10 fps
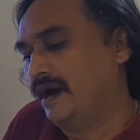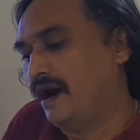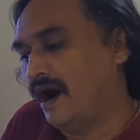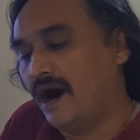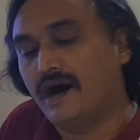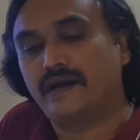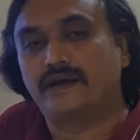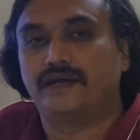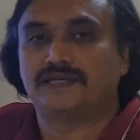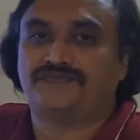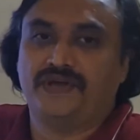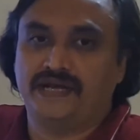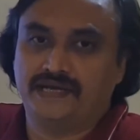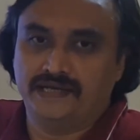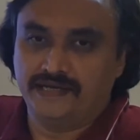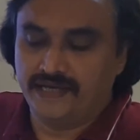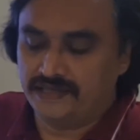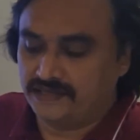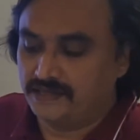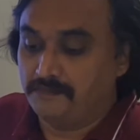are spherical in
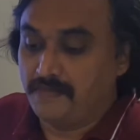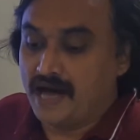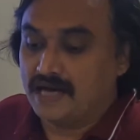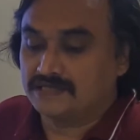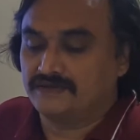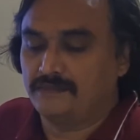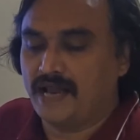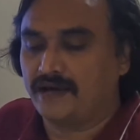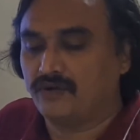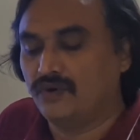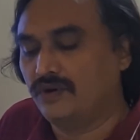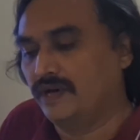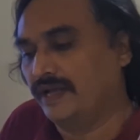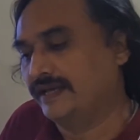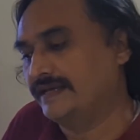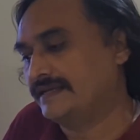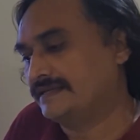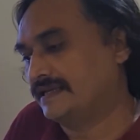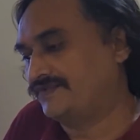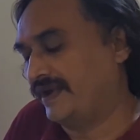nature. The mass of the black hole
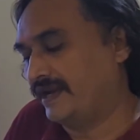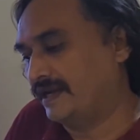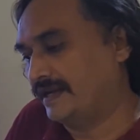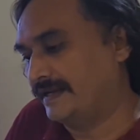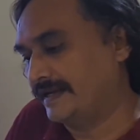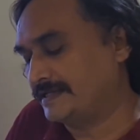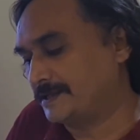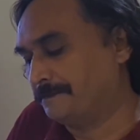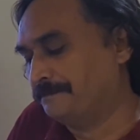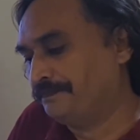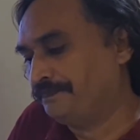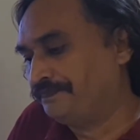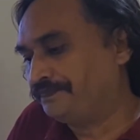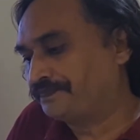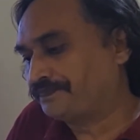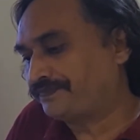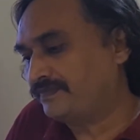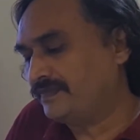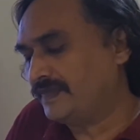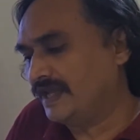is spherical in nature.
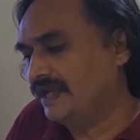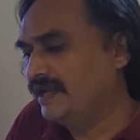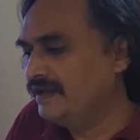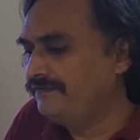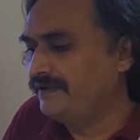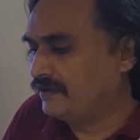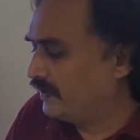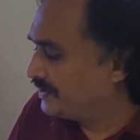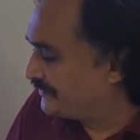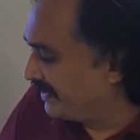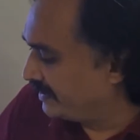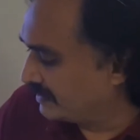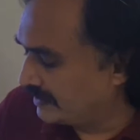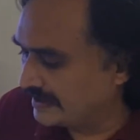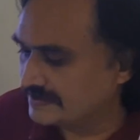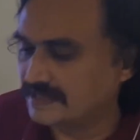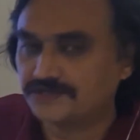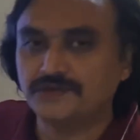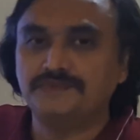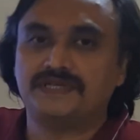If it were spherical, let us
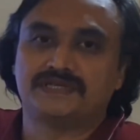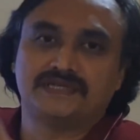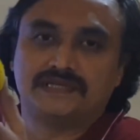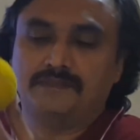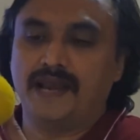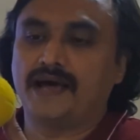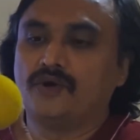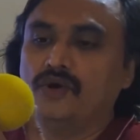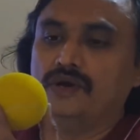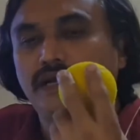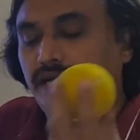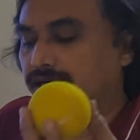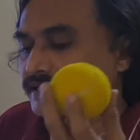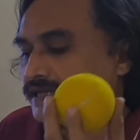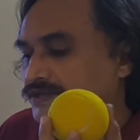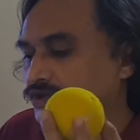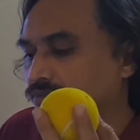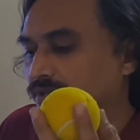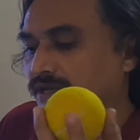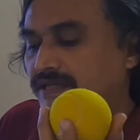assume this is the black hole. Let us
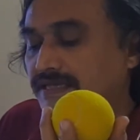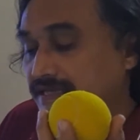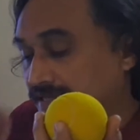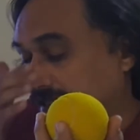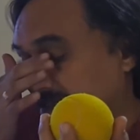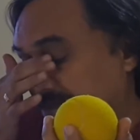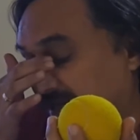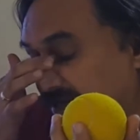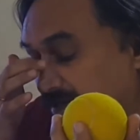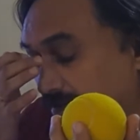assume this is that spherical